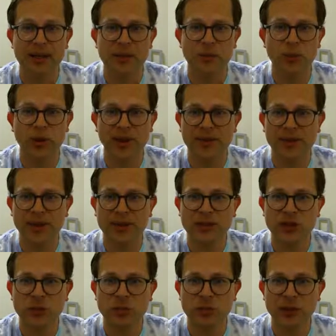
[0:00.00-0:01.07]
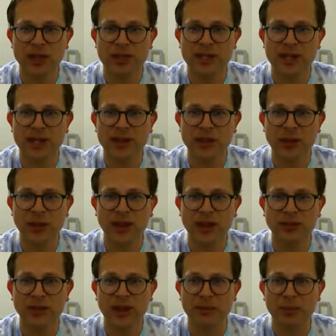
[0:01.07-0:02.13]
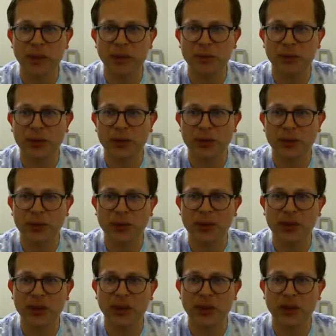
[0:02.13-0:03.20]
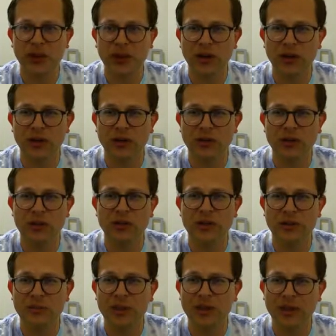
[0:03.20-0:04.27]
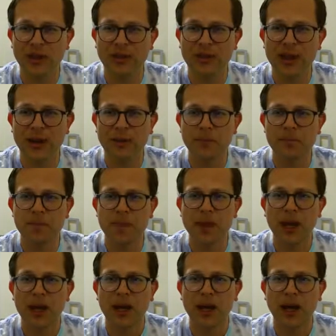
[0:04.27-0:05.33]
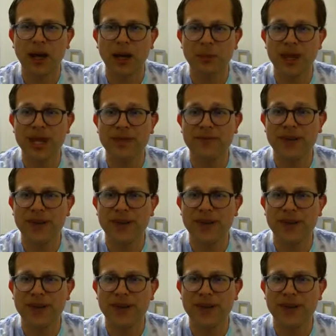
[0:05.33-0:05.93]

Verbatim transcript: one of the Super Nintendo like Rainbow Road R or something like that. Um, if